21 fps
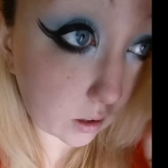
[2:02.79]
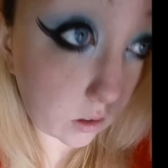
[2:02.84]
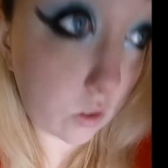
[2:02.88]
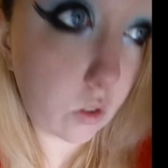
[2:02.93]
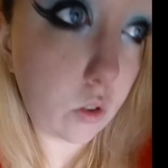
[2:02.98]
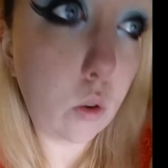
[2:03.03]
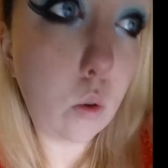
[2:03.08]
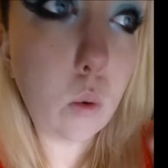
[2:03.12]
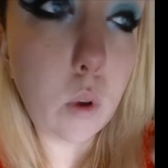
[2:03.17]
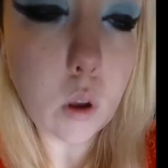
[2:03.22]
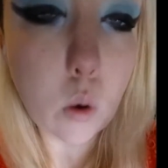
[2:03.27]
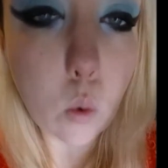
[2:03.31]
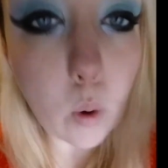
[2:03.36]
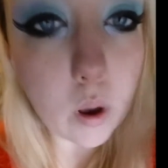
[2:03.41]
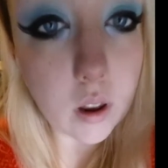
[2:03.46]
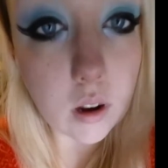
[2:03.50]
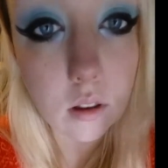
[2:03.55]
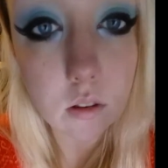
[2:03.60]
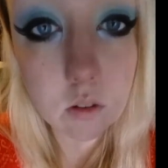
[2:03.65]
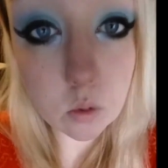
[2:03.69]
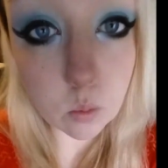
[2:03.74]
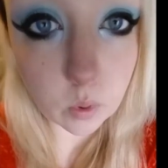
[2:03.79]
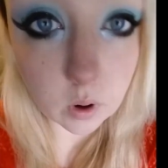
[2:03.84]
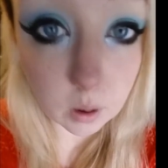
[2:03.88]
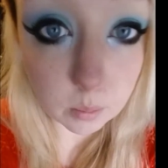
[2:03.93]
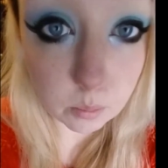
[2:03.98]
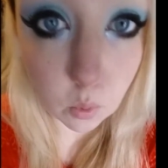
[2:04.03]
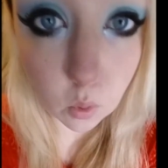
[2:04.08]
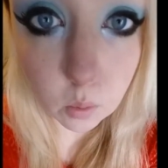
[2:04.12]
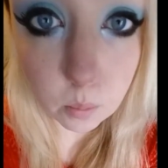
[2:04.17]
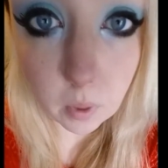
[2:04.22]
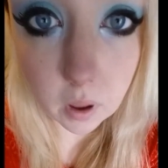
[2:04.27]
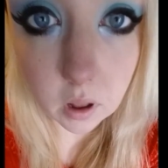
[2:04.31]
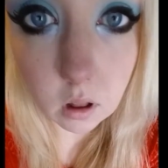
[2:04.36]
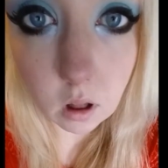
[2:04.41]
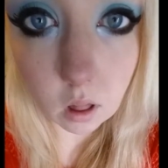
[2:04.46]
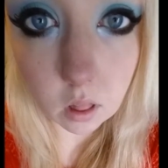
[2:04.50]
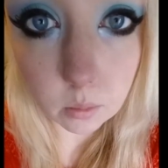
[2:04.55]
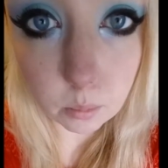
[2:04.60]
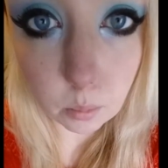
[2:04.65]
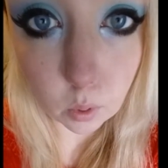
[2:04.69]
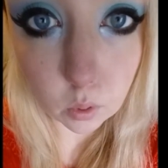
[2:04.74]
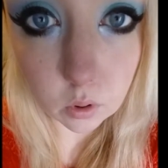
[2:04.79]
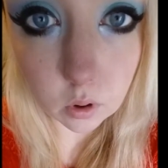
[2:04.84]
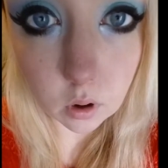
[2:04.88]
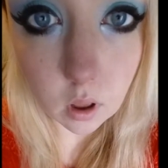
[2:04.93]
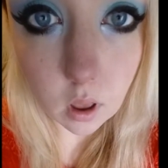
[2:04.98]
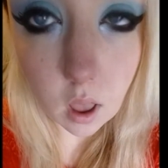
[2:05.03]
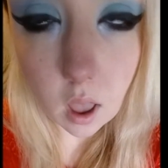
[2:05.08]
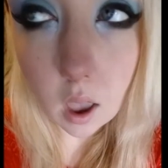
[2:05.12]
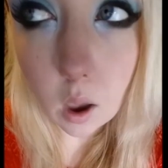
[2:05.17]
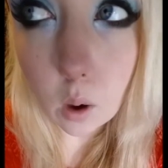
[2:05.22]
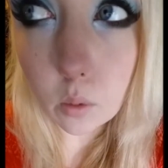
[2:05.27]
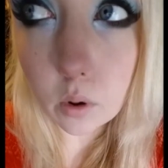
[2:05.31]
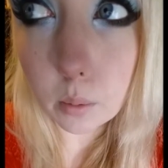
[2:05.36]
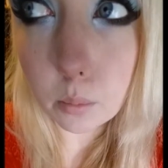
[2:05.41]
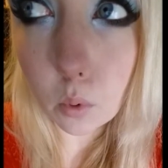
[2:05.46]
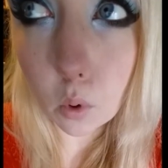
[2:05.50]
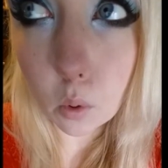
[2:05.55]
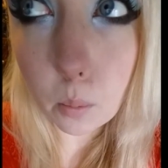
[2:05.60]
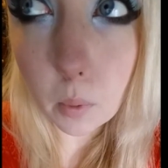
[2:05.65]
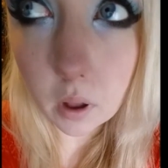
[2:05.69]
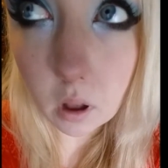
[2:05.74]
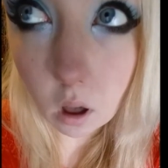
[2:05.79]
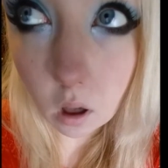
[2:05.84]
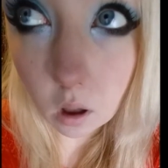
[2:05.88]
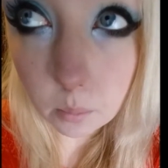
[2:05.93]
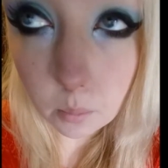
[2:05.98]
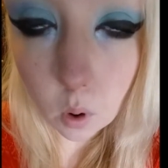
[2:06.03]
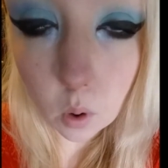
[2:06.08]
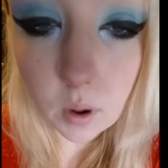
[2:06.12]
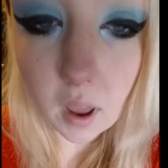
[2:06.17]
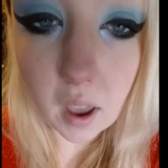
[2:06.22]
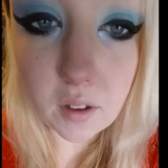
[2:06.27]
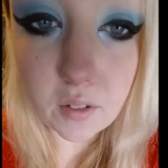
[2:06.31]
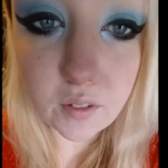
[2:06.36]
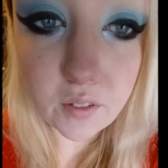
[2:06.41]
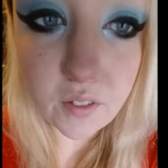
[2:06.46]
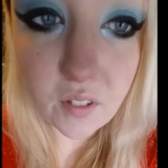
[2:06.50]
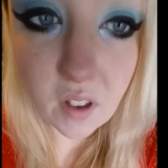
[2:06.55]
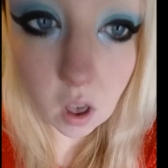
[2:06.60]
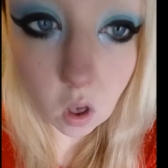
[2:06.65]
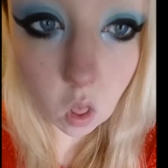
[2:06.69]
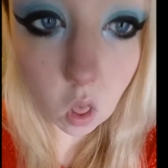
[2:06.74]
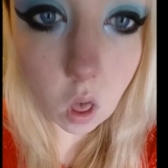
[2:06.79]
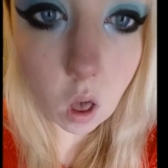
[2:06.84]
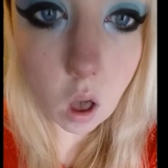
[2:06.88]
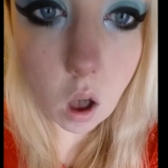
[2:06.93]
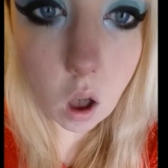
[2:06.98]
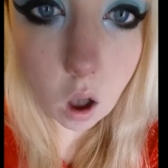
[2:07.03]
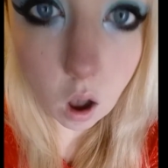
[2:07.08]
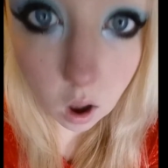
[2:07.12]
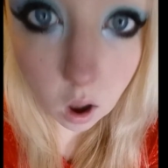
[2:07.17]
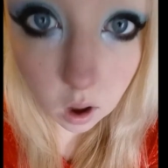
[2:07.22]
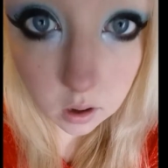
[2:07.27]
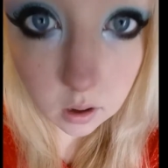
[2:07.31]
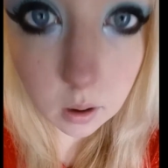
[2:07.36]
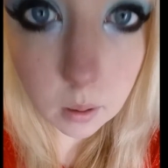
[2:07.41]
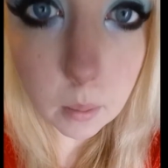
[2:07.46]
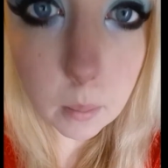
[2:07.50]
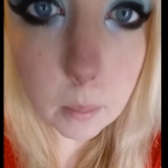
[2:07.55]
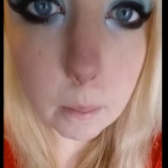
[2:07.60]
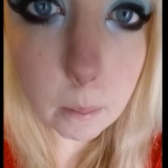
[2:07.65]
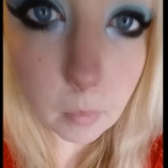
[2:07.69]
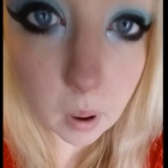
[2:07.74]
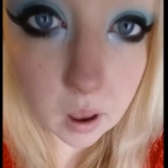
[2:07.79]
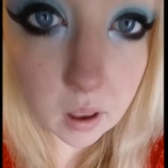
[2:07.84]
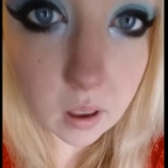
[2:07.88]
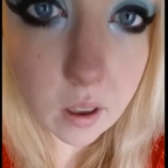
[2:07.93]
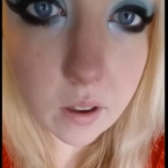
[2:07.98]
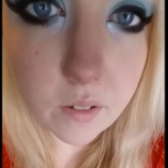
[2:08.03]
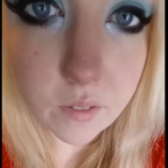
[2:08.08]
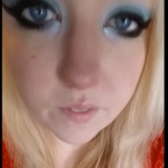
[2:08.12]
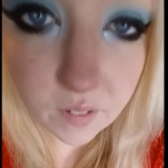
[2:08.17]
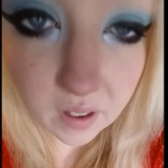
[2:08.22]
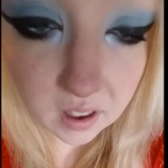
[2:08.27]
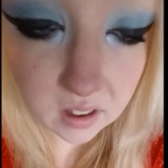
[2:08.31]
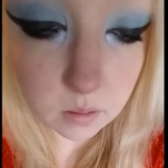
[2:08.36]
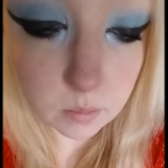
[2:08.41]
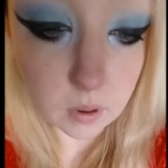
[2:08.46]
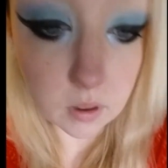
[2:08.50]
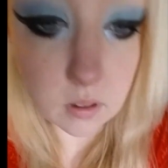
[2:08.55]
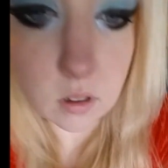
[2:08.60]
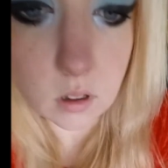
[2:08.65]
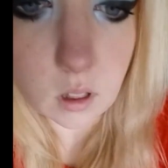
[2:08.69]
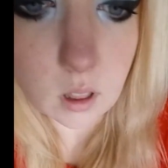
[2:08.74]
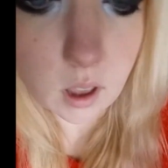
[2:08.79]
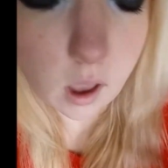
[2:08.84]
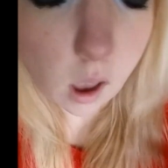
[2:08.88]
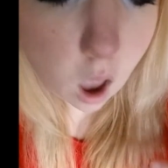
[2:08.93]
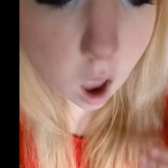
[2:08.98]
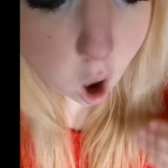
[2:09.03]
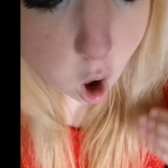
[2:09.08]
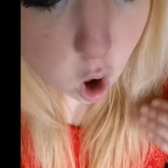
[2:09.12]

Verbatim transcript: like to equate it to when I broke my collarbone. When I broke my collarbone, I fell on my face, basically,